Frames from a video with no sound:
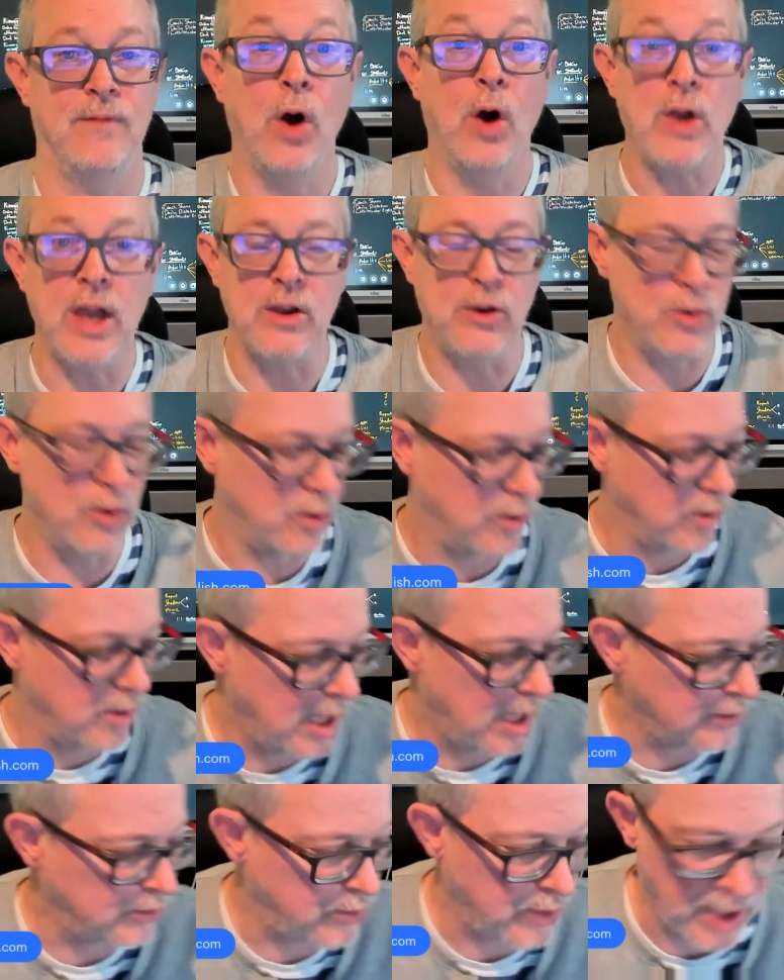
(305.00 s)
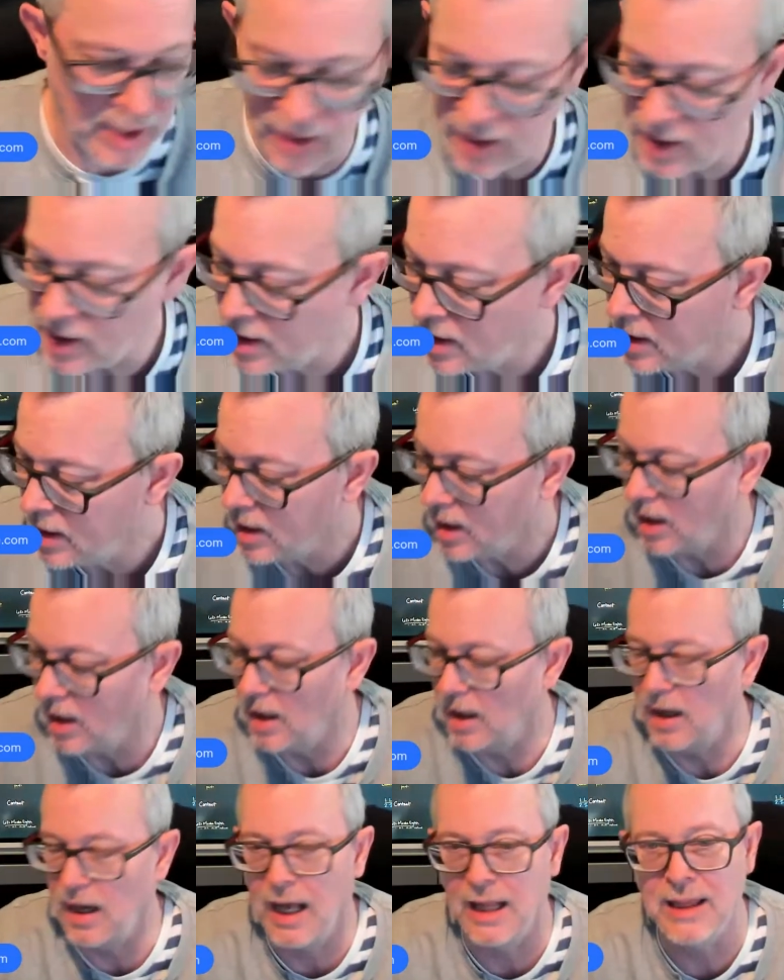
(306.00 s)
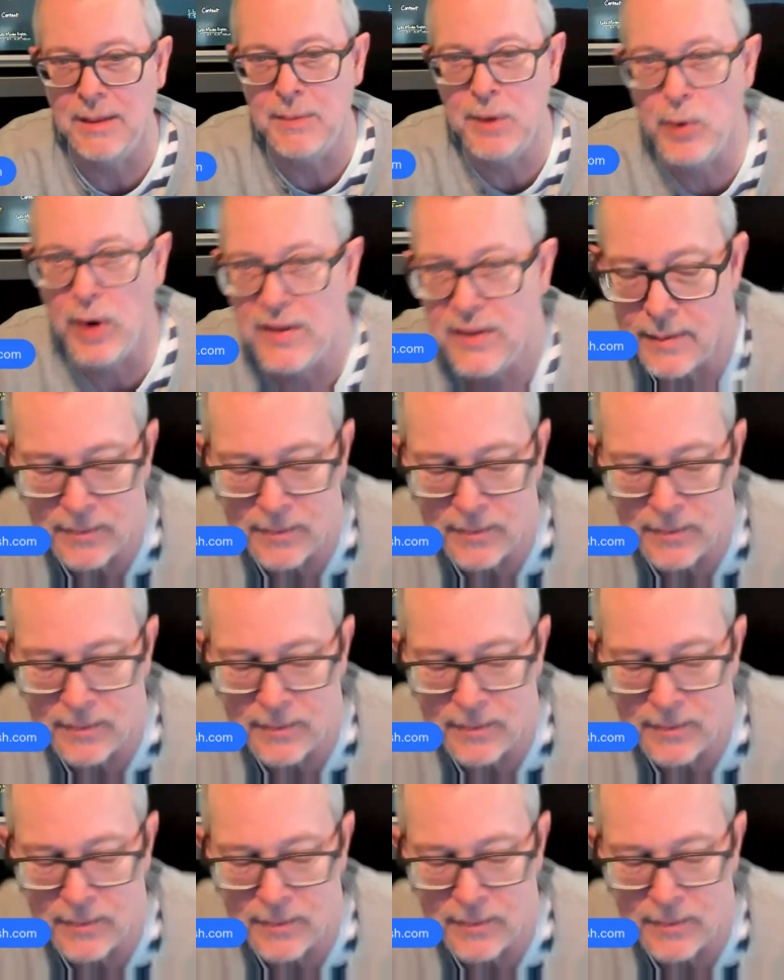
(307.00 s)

Okay, cool. I'll do that. Let me write